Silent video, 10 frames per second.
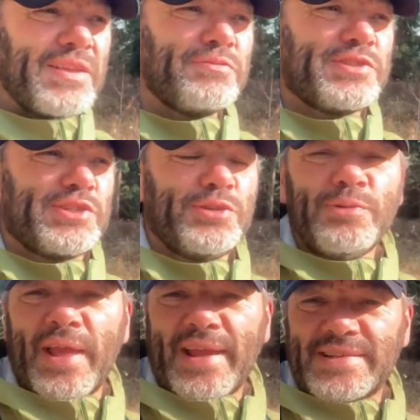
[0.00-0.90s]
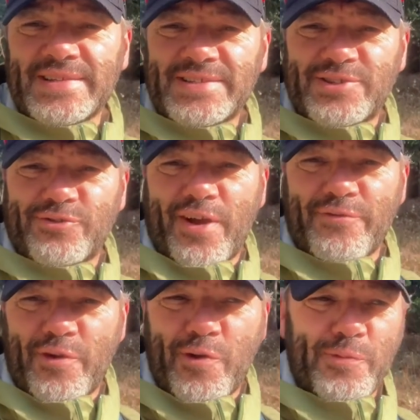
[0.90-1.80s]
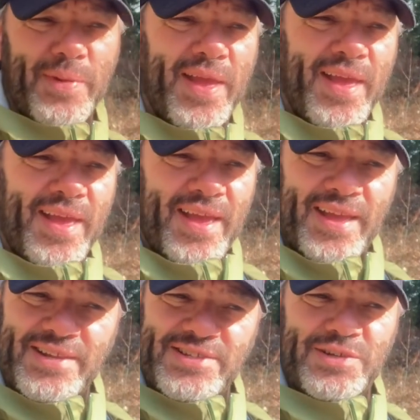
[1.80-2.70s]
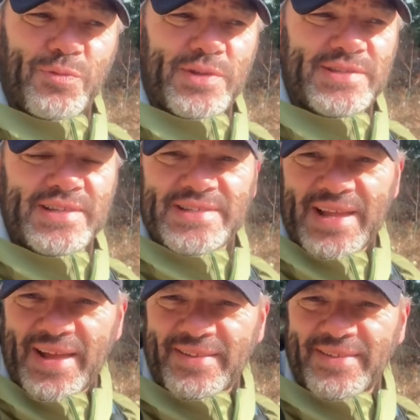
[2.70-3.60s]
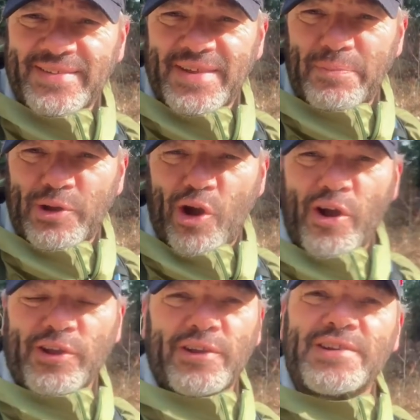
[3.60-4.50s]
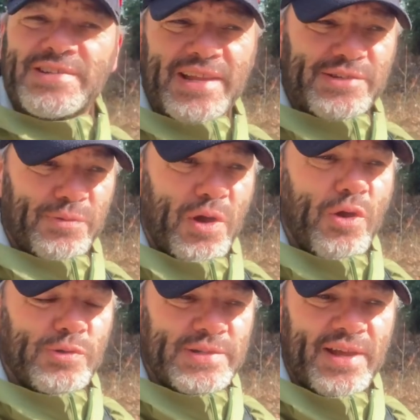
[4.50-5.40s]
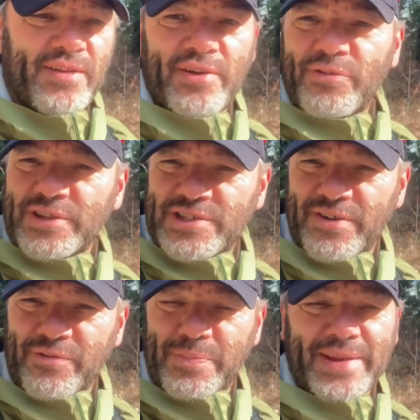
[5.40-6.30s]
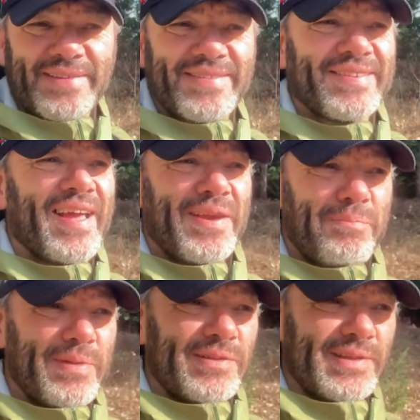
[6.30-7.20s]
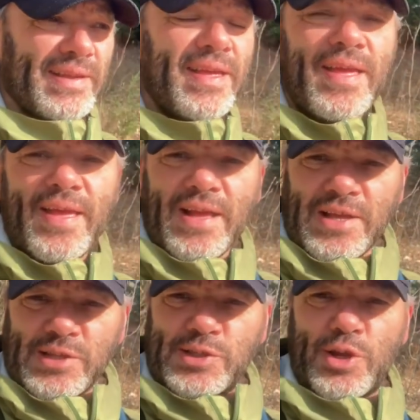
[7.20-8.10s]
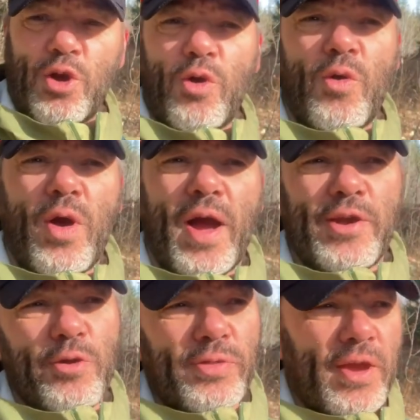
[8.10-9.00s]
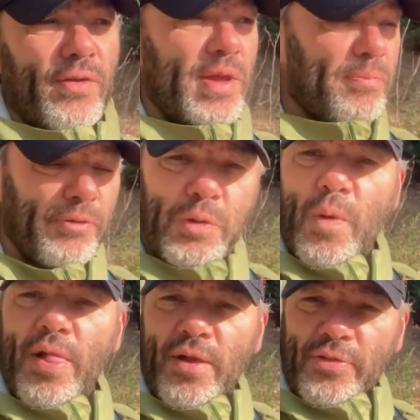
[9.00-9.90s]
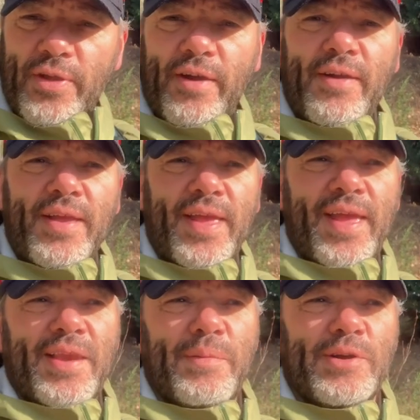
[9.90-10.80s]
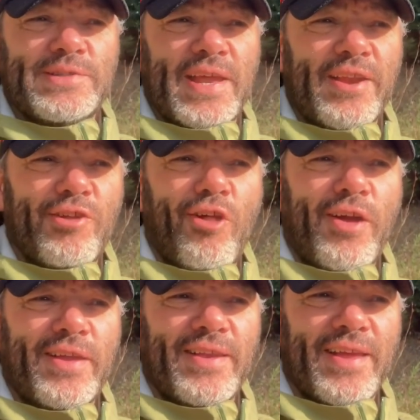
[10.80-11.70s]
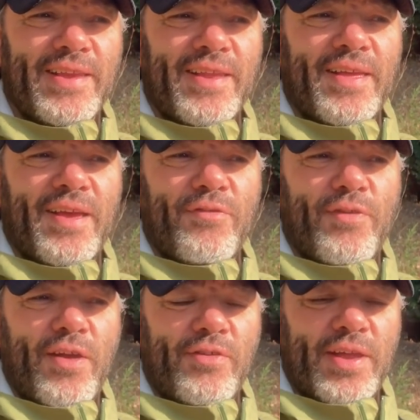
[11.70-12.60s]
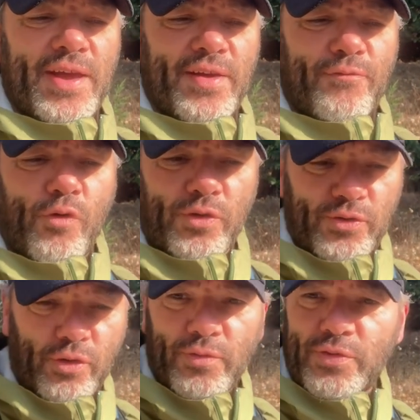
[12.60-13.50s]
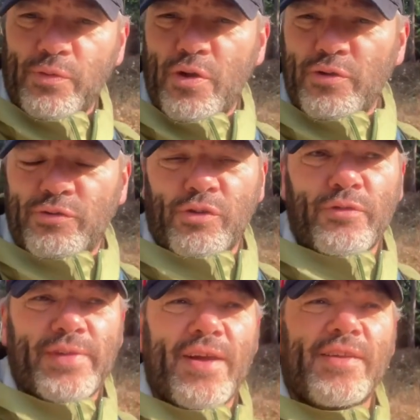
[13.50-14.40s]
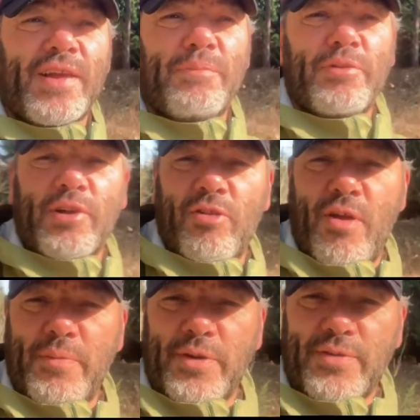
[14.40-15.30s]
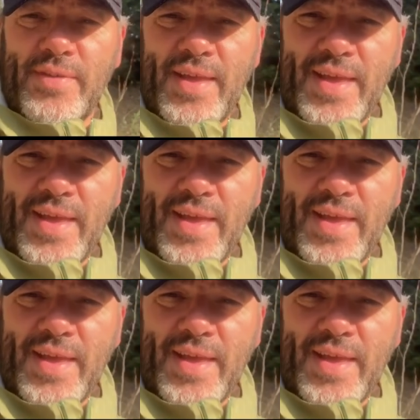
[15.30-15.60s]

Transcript: it was too late to drive home and she wasn't exactly the type of dog you could take to a hotel. I don't think she'd ever been inside a building. So I know the area pretty well out there. And about 10 o'clock at night, I found a Forest Service Road, drove down a couple of kilometers,